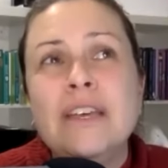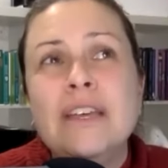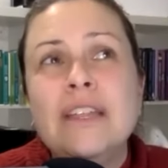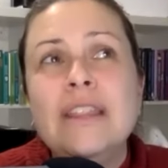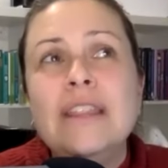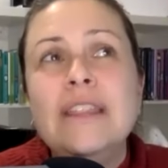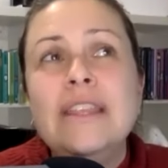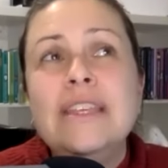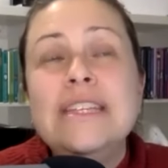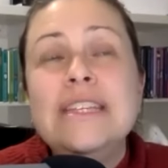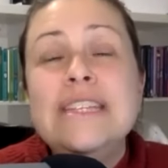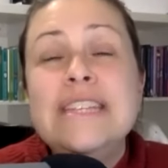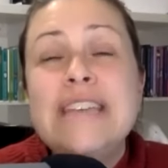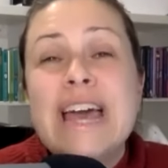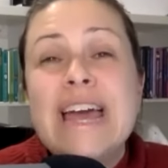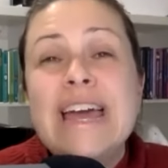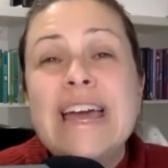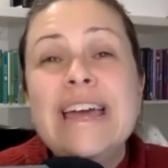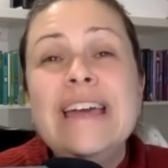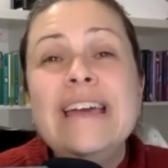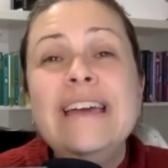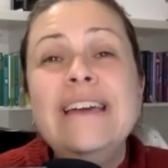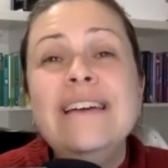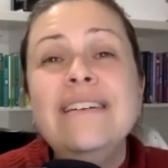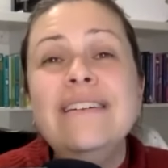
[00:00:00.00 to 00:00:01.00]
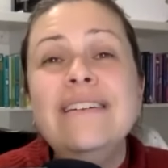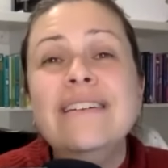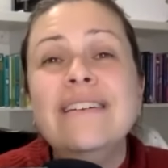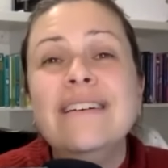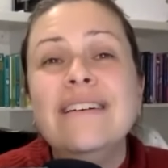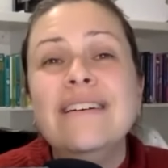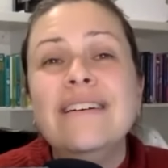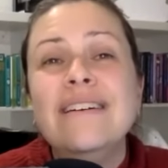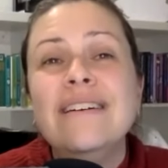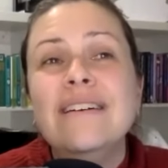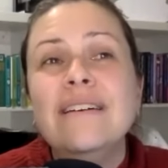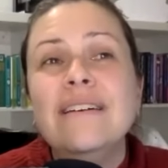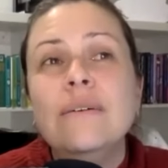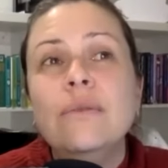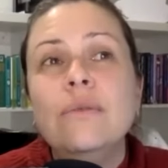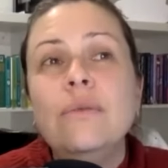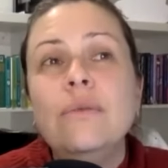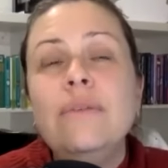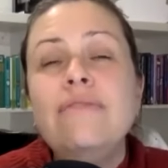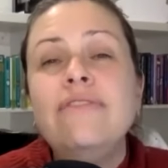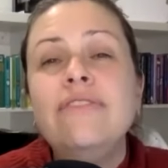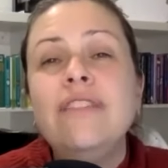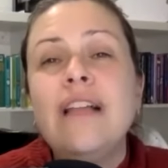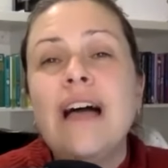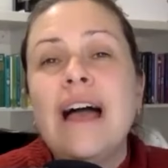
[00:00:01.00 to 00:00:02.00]
the day
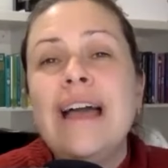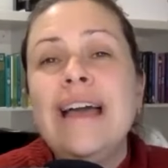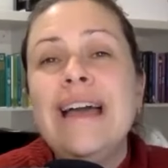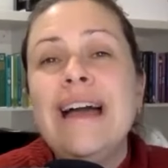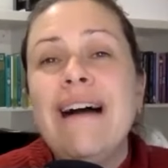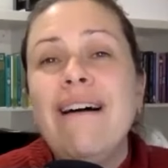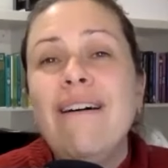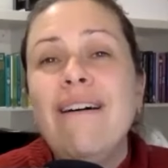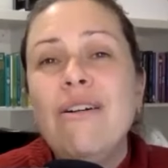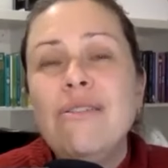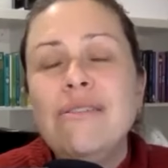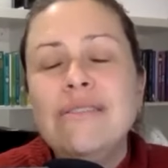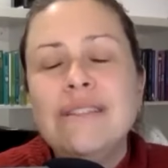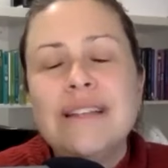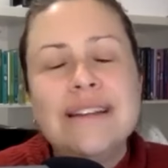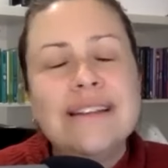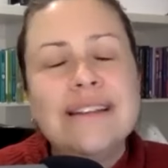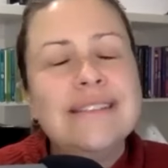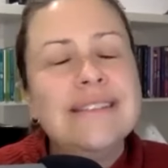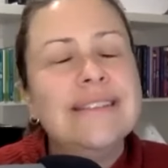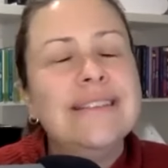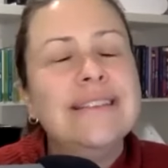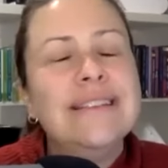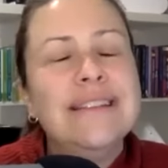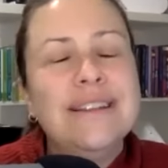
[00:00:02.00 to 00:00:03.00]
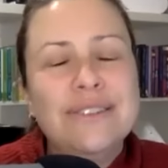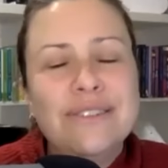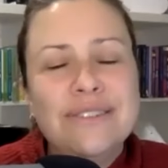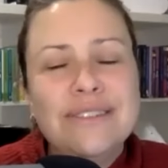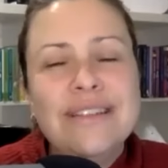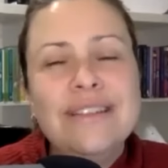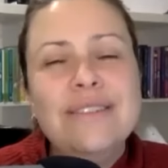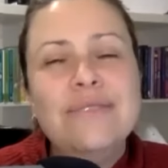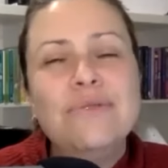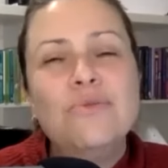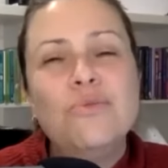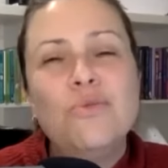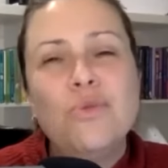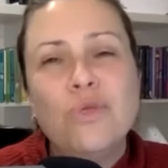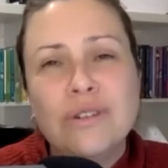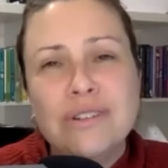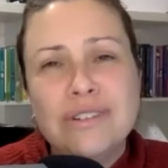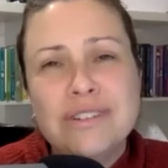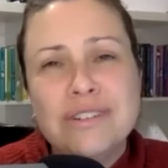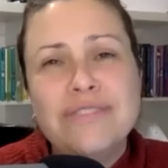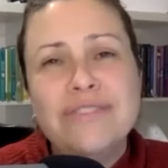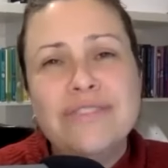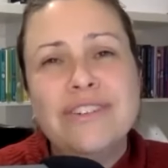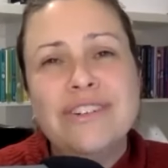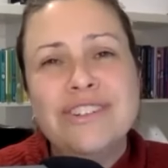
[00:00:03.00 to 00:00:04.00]
we fly out, that is literally the
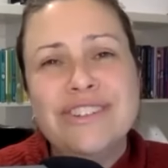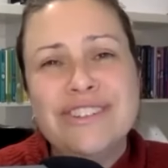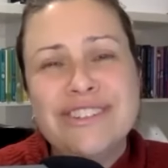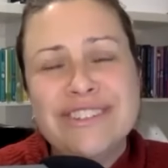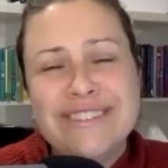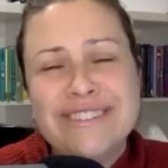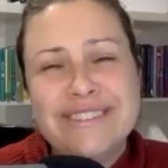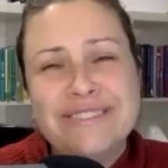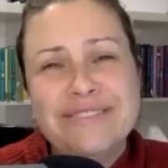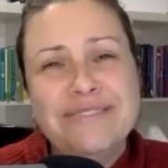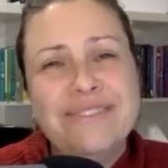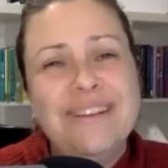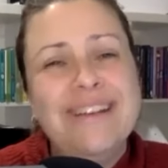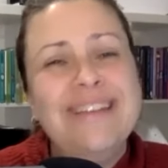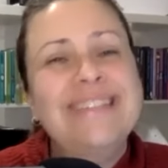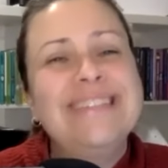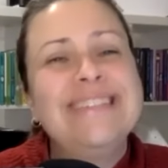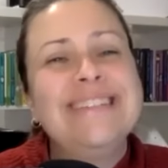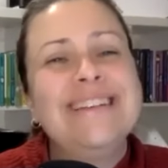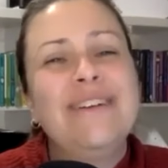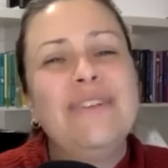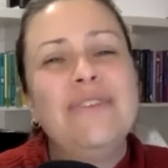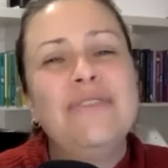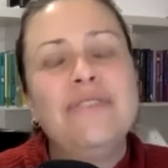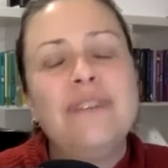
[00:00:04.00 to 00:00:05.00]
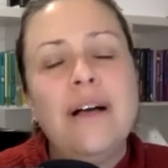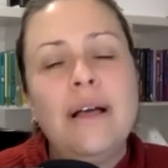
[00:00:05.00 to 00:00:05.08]
worst version of myself.